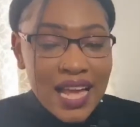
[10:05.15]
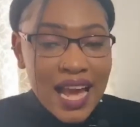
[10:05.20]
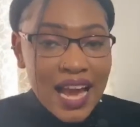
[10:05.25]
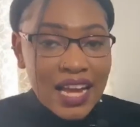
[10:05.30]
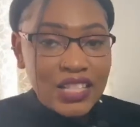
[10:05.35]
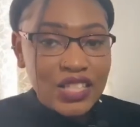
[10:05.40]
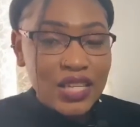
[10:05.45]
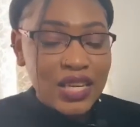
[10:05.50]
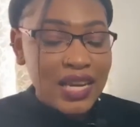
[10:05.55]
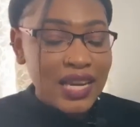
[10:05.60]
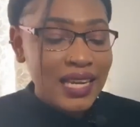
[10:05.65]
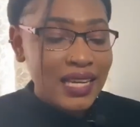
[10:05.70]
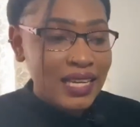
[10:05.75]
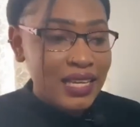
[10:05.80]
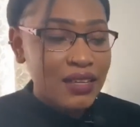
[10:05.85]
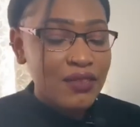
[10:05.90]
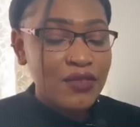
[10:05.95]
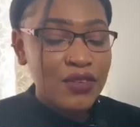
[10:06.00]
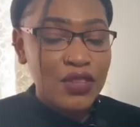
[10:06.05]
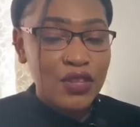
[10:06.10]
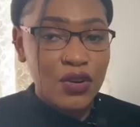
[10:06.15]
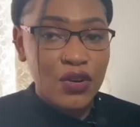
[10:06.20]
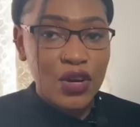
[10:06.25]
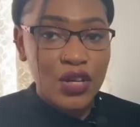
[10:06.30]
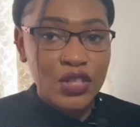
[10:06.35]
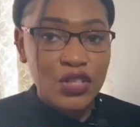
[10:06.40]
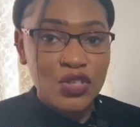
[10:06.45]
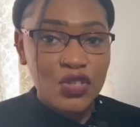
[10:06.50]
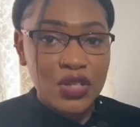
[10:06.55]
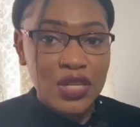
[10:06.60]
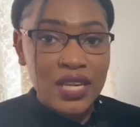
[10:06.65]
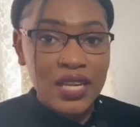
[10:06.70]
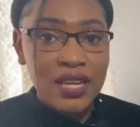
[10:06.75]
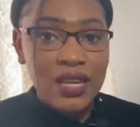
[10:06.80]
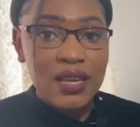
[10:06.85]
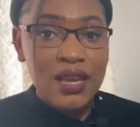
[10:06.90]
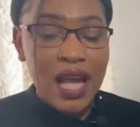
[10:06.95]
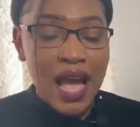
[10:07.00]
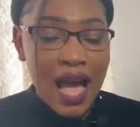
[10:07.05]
actually live in the country.